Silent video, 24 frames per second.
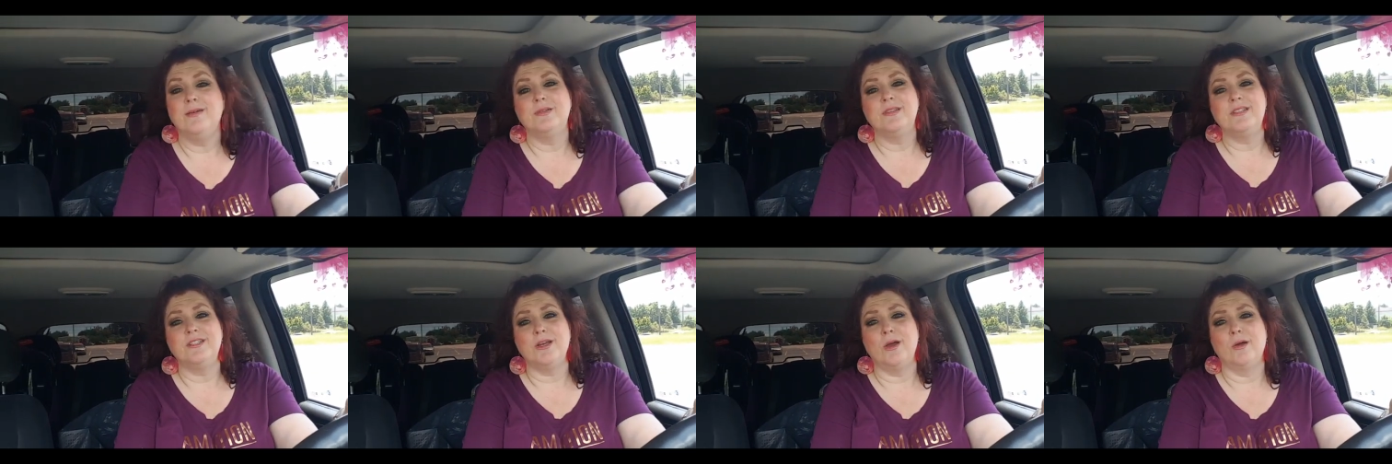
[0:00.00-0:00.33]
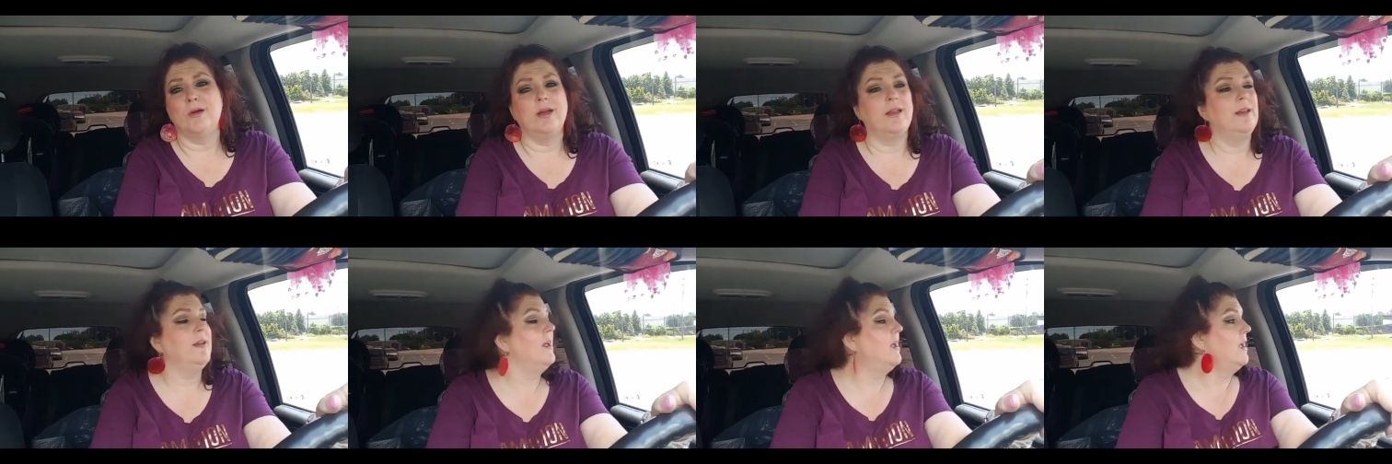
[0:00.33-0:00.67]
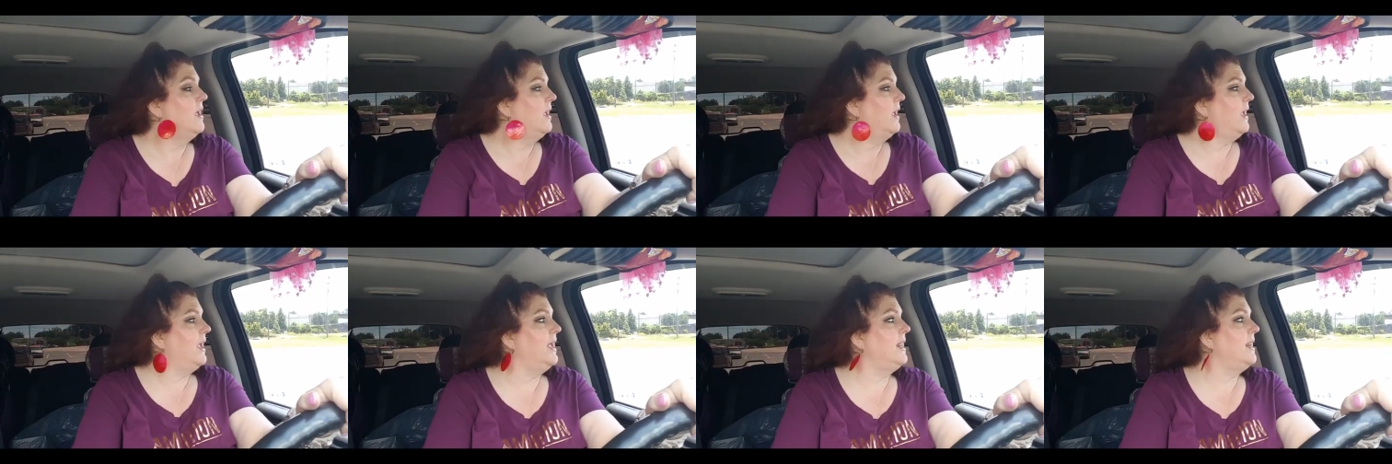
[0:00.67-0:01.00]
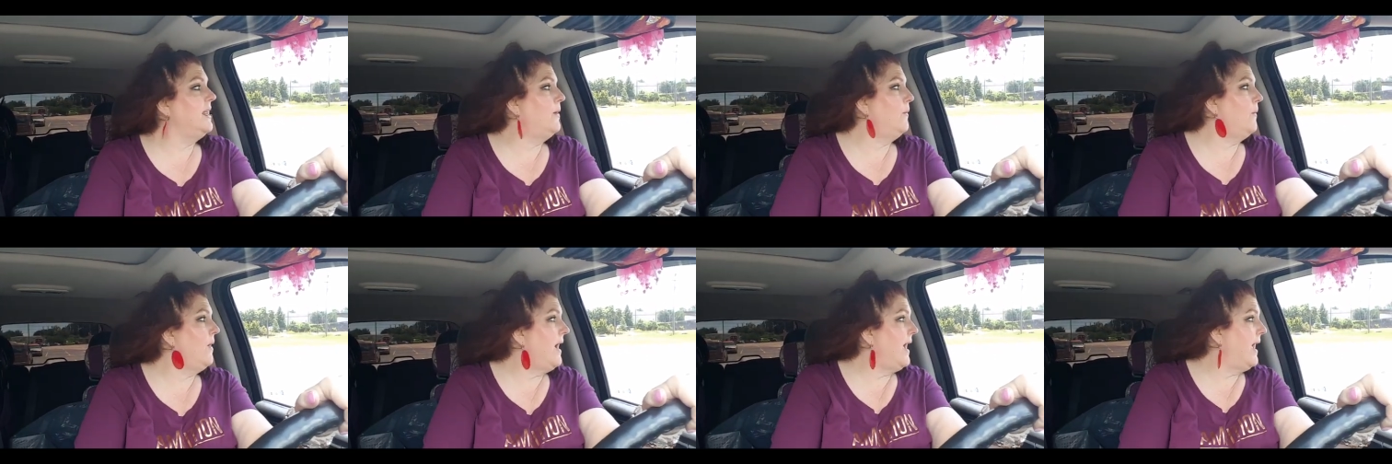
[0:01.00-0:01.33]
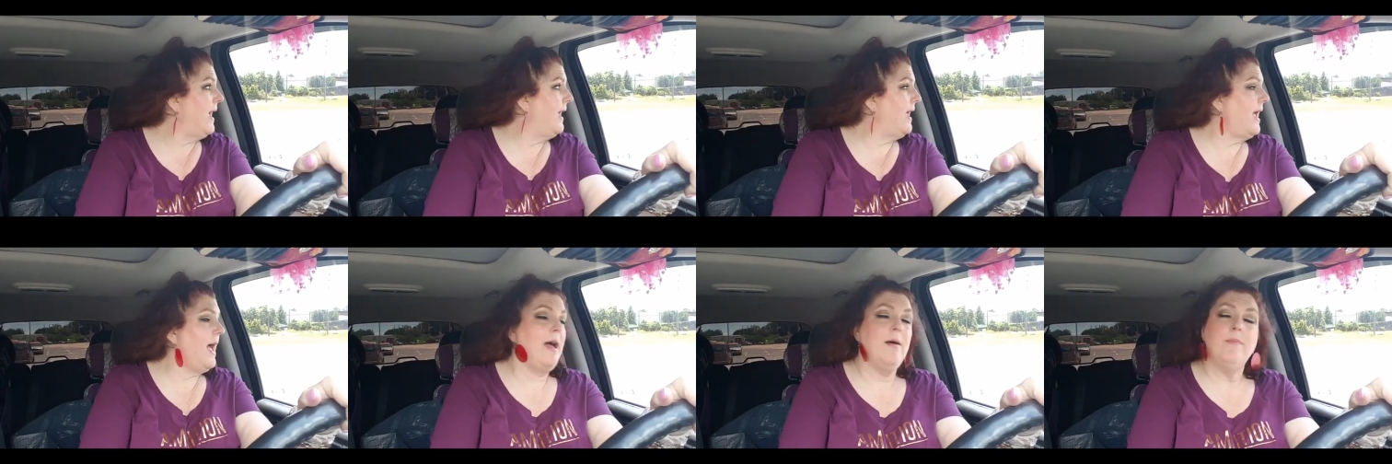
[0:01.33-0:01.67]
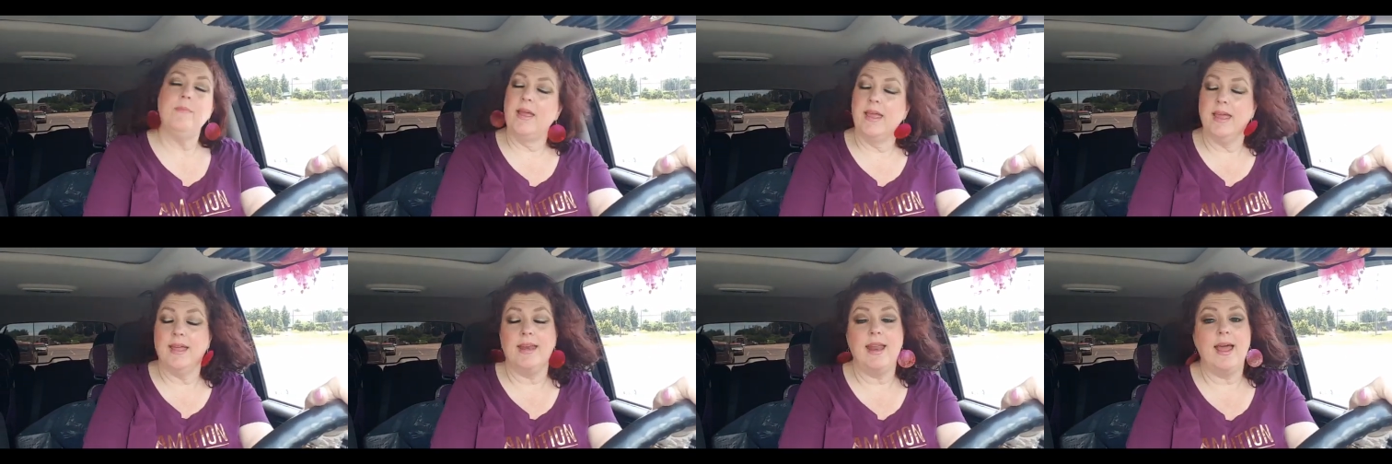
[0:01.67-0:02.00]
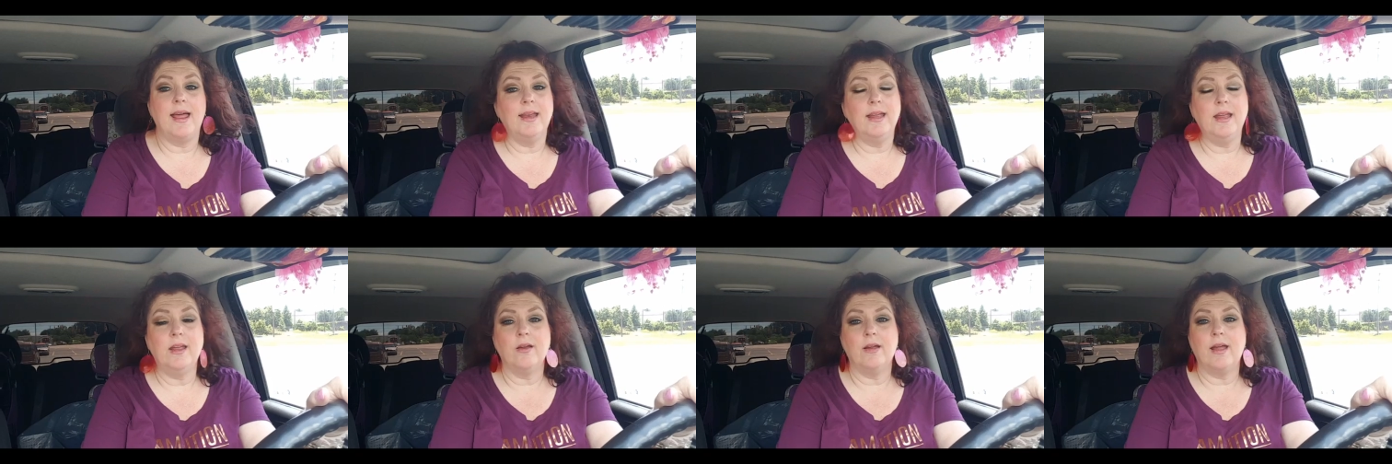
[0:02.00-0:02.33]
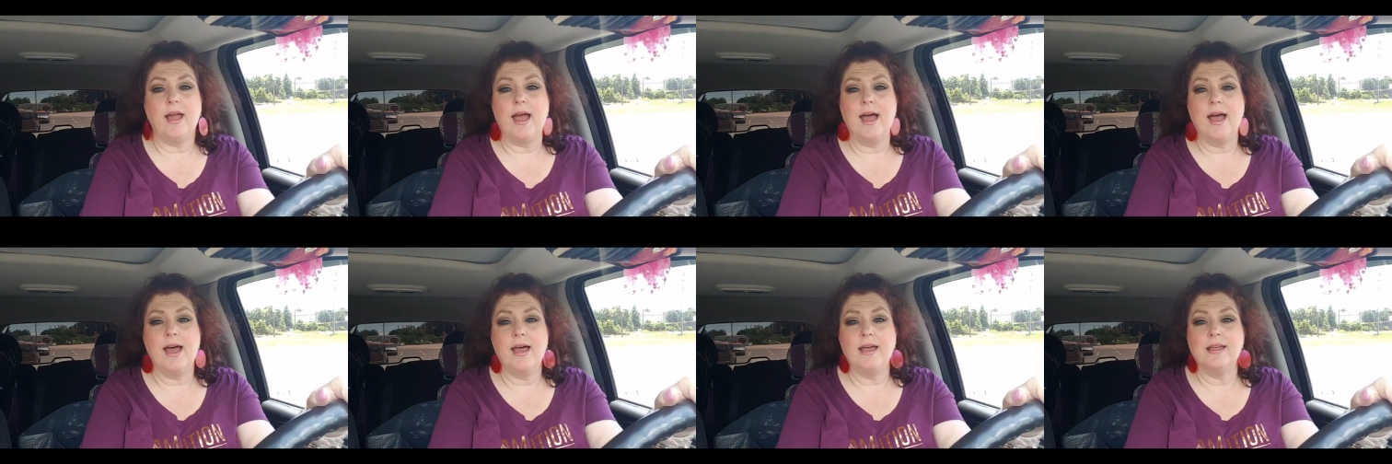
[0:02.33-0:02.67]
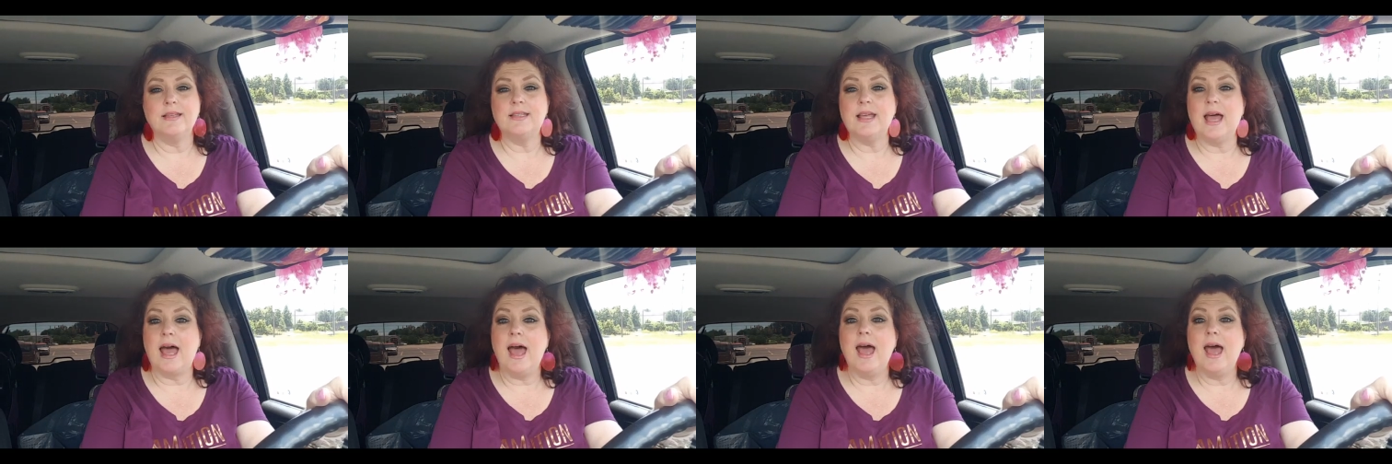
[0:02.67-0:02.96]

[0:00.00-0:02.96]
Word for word: he was joking. Anyway, I'm getting out of here, guys.